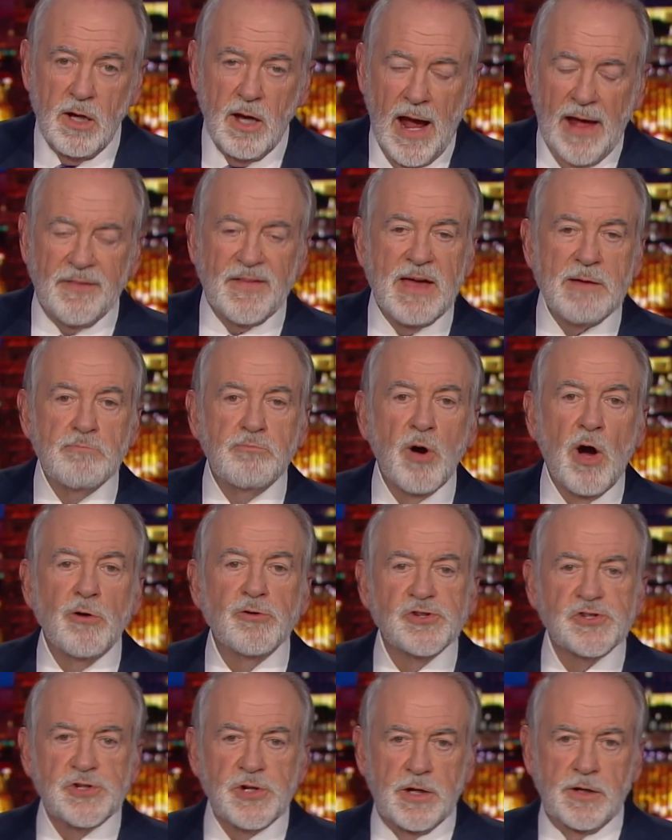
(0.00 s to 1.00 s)
and they
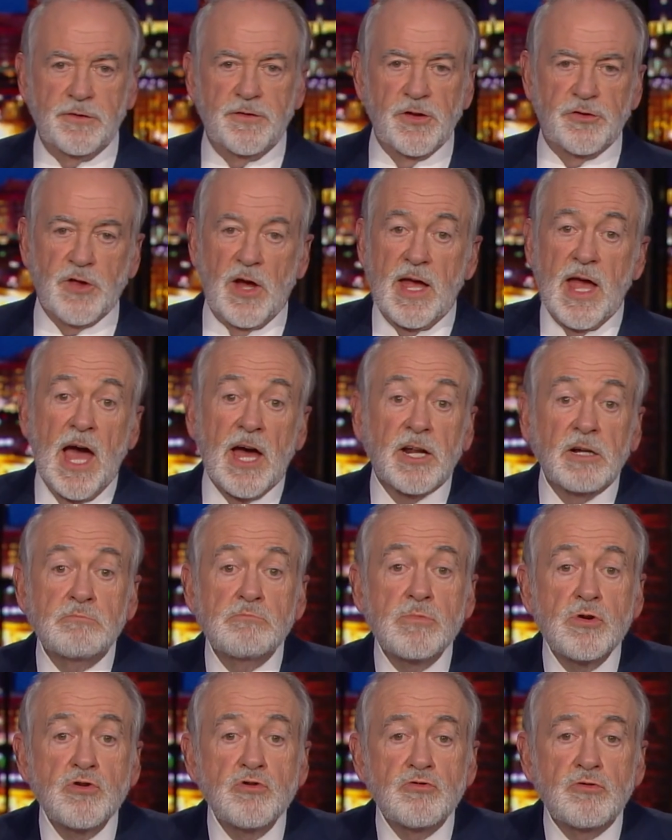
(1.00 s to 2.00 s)
boasted that they had a
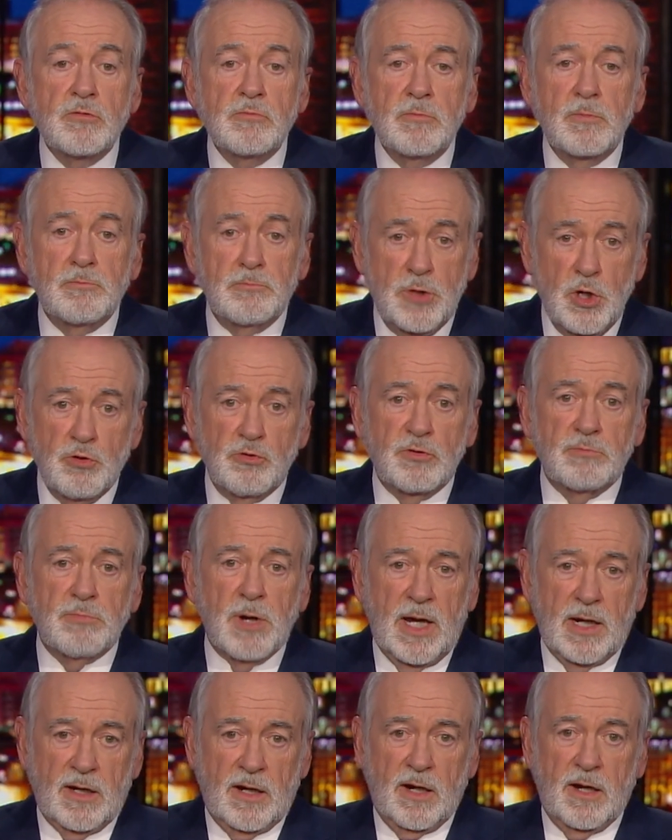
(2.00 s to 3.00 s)
mute
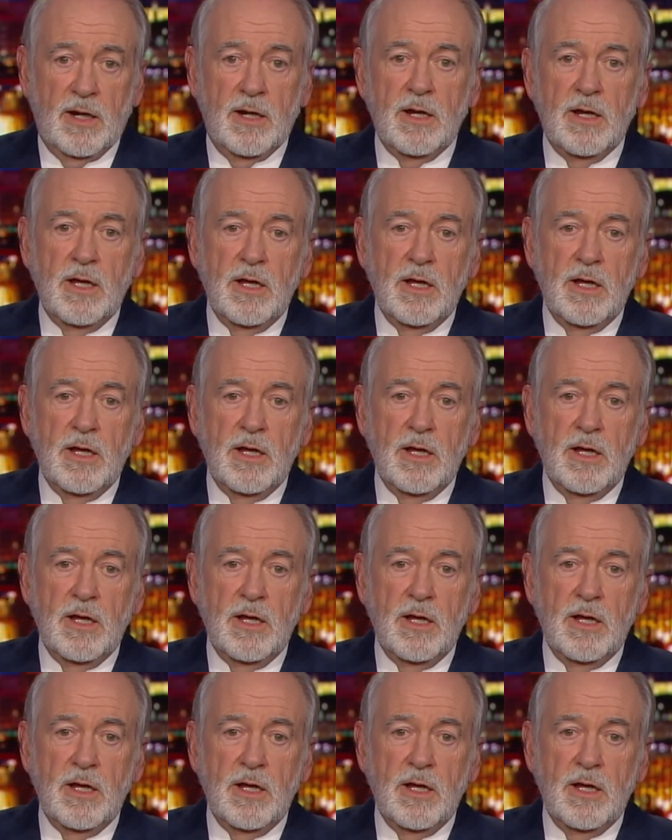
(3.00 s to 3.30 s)
button.